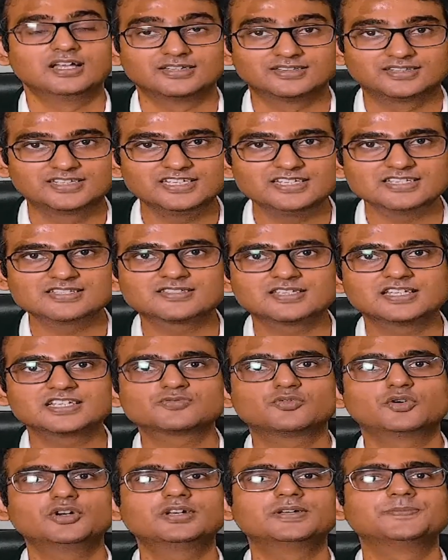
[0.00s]
these
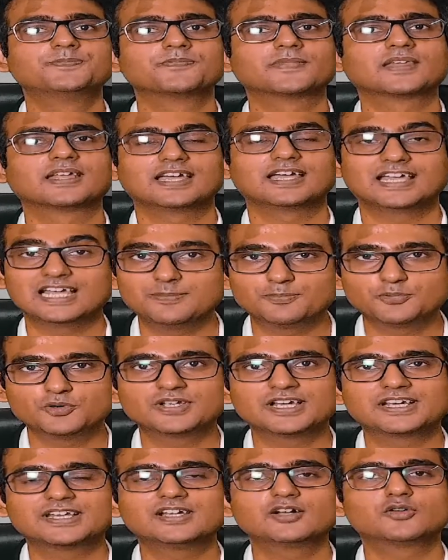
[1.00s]
things would help you
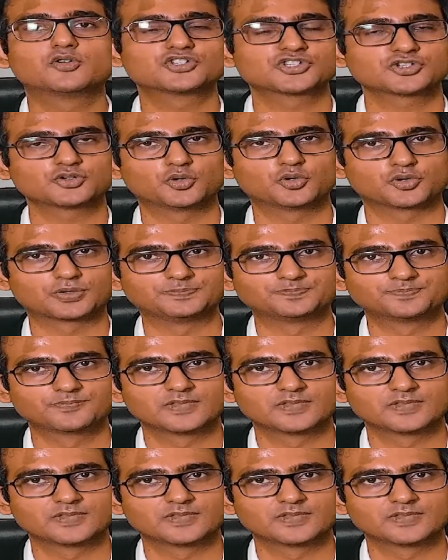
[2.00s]
in getting a good score.